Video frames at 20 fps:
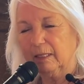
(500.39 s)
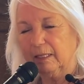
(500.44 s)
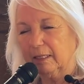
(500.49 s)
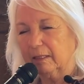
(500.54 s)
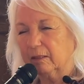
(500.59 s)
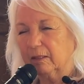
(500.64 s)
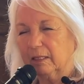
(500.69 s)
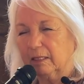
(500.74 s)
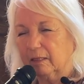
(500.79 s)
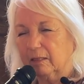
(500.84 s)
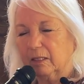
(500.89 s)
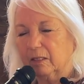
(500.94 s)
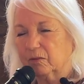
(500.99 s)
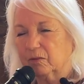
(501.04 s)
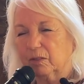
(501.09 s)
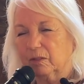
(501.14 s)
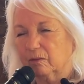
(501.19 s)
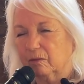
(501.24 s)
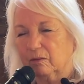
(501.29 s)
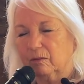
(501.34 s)
It
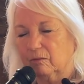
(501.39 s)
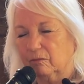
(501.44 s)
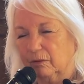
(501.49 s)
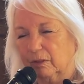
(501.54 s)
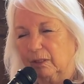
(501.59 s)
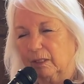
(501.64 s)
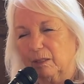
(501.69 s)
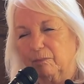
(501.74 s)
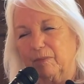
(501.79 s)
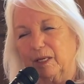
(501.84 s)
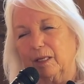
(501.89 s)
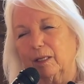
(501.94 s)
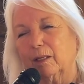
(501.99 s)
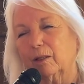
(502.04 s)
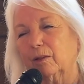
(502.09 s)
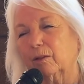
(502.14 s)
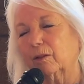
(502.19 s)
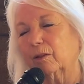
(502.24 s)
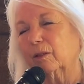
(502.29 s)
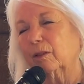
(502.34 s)
doesn't really
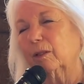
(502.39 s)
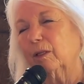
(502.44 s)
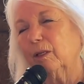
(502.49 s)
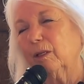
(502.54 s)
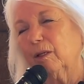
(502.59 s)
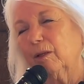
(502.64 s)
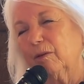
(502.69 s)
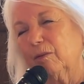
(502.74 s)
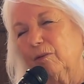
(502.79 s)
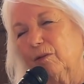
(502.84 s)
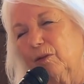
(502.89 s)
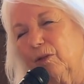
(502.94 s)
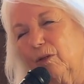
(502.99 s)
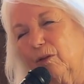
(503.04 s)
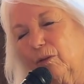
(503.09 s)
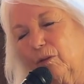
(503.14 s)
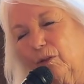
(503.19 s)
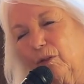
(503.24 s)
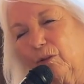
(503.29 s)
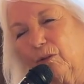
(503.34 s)
matter.
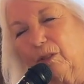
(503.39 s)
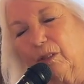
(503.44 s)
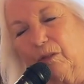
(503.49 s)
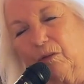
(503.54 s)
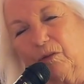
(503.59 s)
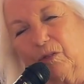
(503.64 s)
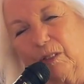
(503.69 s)
You can